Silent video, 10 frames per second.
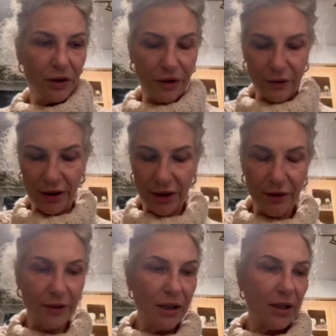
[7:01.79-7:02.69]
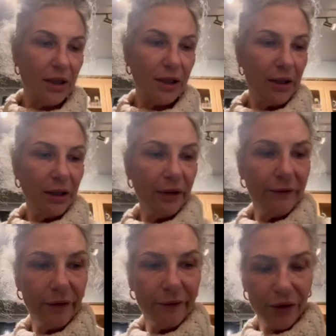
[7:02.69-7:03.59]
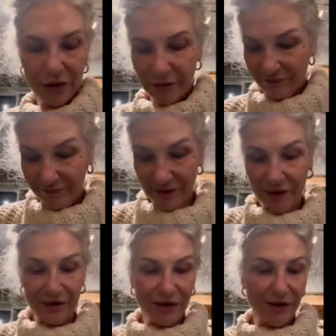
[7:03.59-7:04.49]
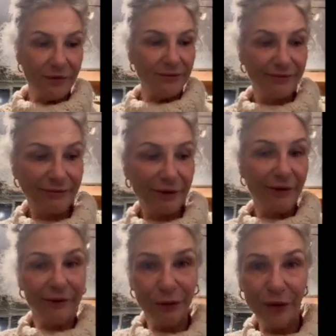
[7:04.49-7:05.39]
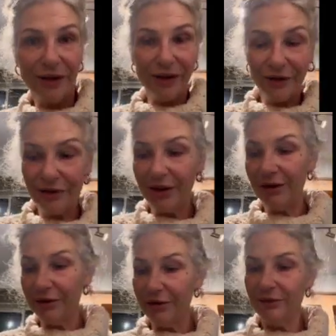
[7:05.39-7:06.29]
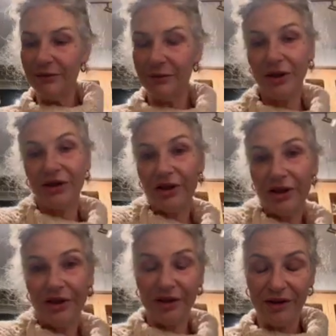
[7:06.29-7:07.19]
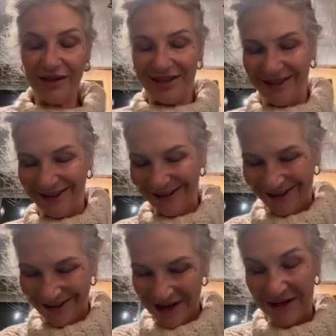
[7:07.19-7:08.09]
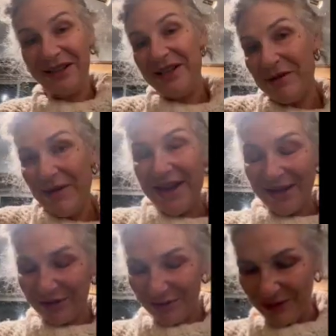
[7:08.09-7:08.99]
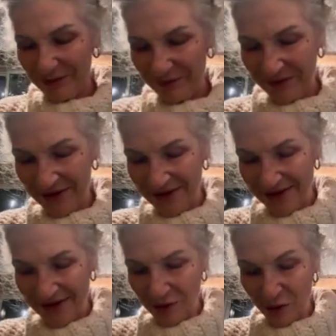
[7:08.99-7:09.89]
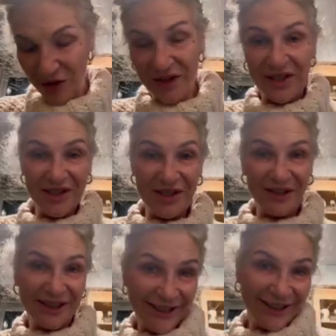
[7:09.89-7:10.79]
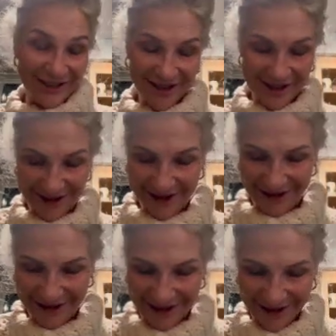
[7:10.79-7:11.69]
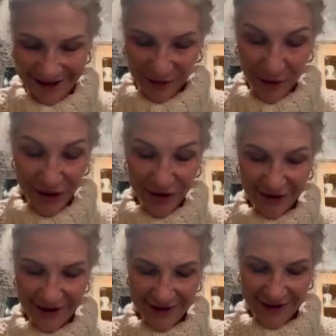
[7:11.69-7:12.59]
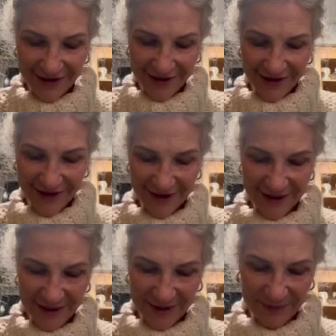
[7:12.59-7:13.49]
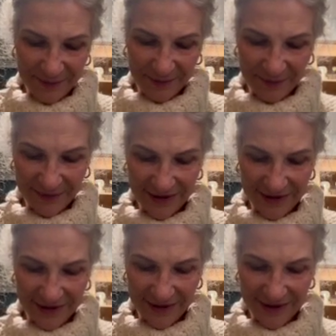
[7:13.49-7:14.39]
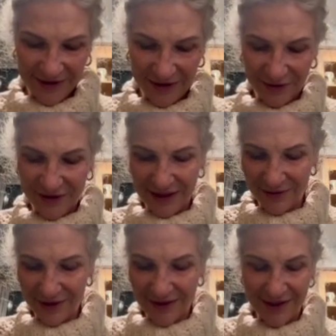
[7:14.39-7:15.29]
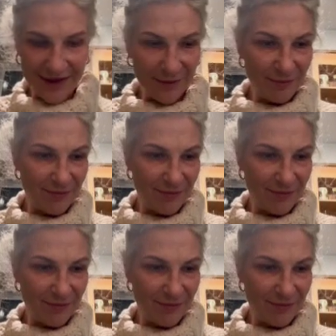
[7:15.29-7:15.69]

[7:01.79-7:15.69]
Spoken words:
doing it, I'd love it if you know, fold laundry, wash dishes, clean a bathroom, organize your linen closet while you're listening. You know, downsize and